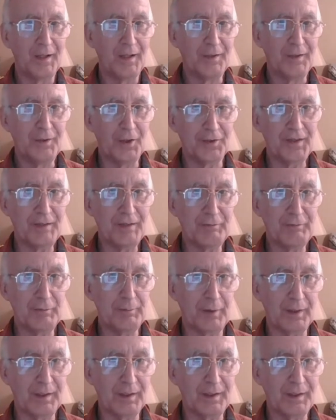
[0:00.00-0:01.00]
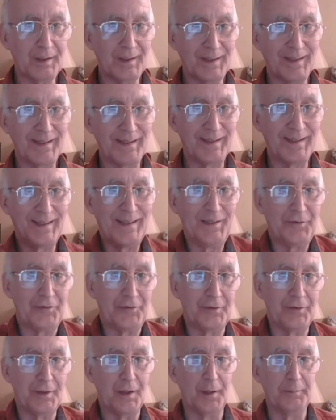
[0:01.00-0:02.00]
not everybody
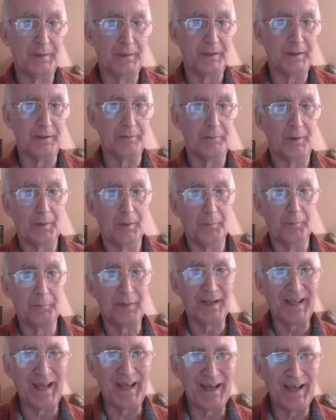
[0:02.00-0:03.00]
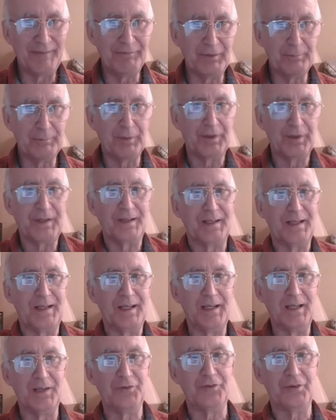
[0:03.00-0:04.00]
is a medium, but everybody
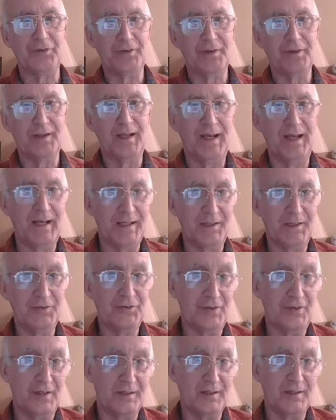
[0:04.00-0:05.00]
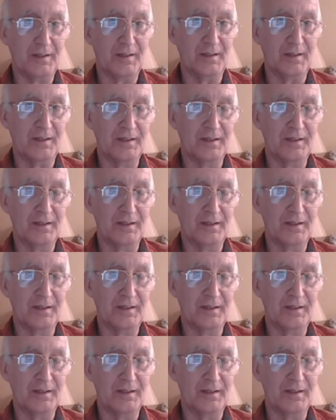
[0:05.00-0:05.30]
is a psychic.